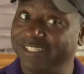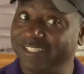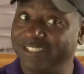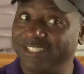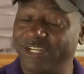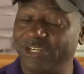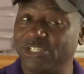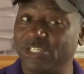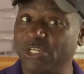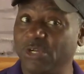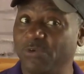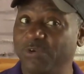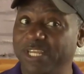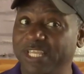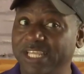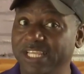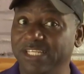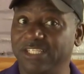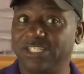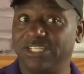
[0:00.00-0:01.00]
there's no
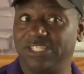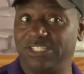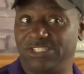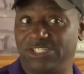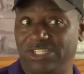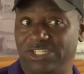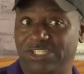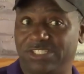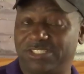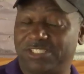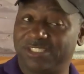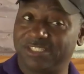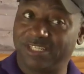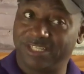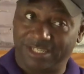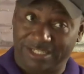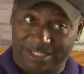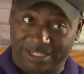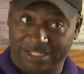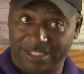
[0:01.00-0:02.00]
need to adjust
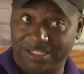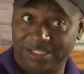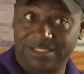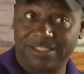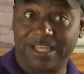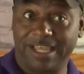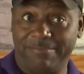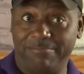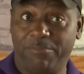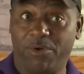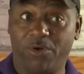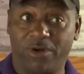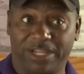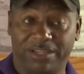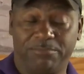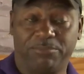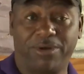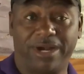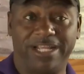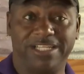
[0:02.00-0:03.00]
that
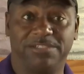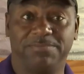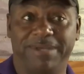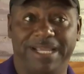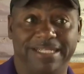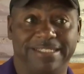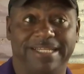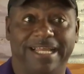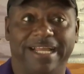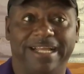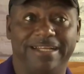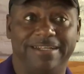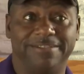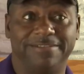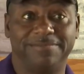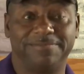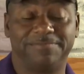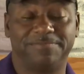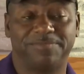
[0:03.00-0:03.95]
market price back down.